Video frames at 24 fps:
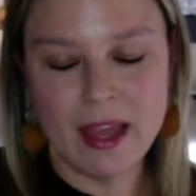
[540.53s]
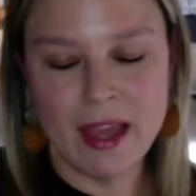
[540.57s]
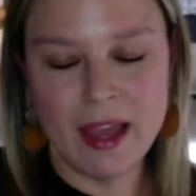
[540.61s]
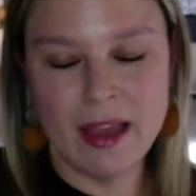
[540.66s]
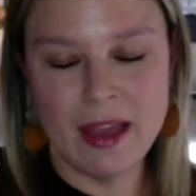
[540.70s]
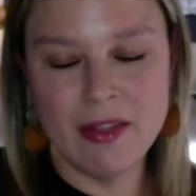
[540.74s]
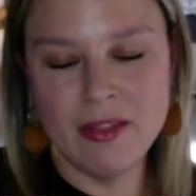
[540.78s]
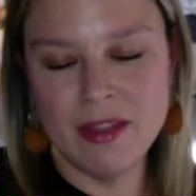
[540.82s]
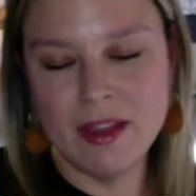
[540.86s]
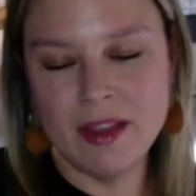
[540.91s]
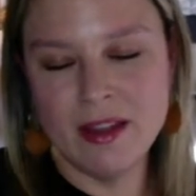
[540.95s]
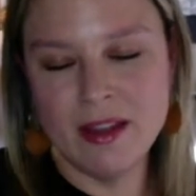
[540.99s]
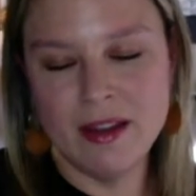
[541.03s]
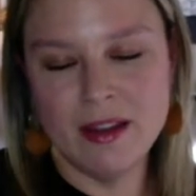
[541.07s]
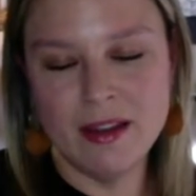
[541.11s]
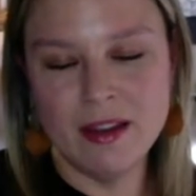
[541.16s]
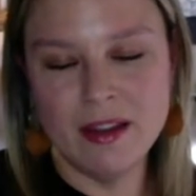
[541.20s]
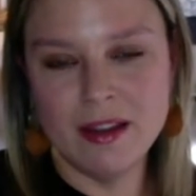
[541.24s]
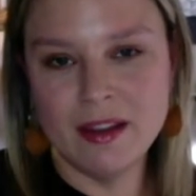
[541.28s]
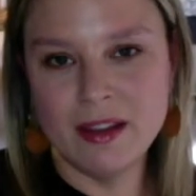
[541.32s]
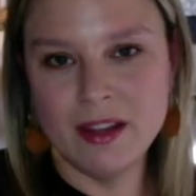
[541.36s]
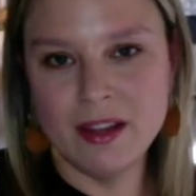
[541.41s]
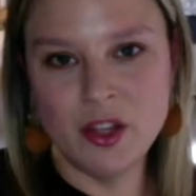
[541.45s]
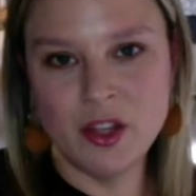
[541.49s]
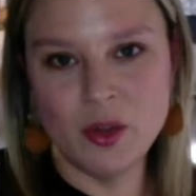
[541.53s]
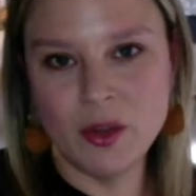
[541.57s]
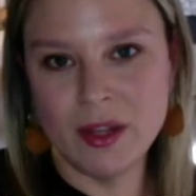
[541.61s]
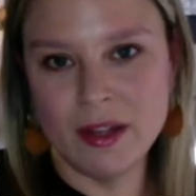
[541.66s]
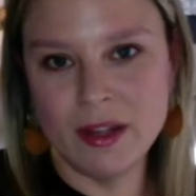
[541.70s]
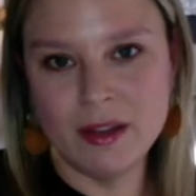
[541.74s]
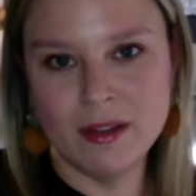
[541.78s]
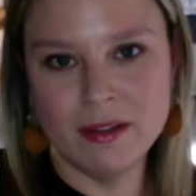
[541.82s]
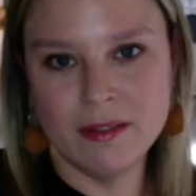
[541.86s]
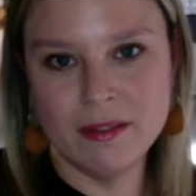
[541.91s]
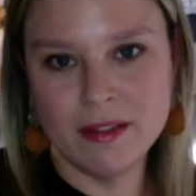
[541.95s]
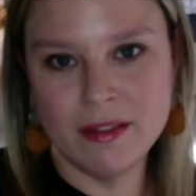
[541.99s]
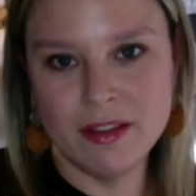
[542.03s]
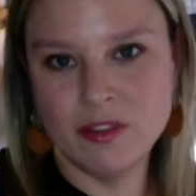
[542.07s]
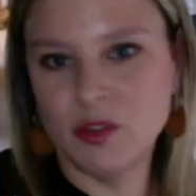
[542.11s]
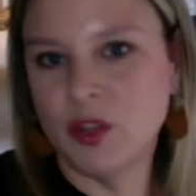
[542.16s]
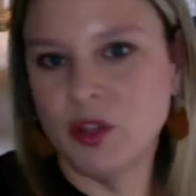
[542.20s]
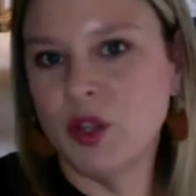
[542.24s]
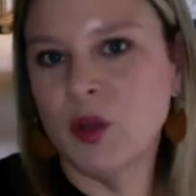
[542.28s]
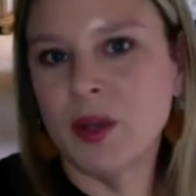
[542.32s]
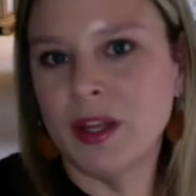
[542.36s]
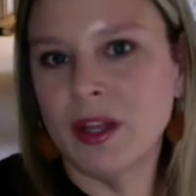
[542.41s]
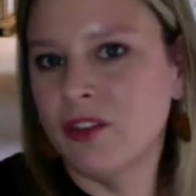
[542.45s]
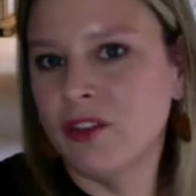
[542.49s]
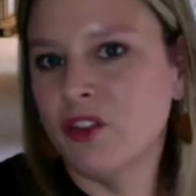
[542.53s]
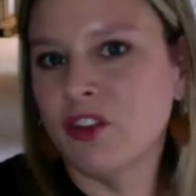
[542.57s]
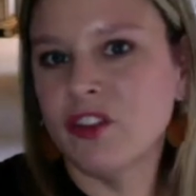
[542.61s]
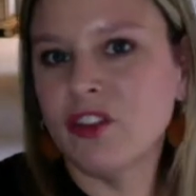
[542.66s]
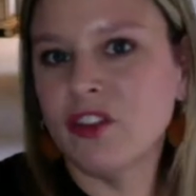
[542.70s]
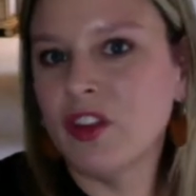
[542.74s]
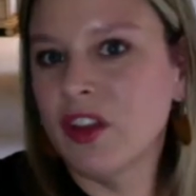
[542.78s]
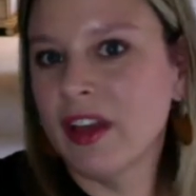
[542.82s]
And then you can just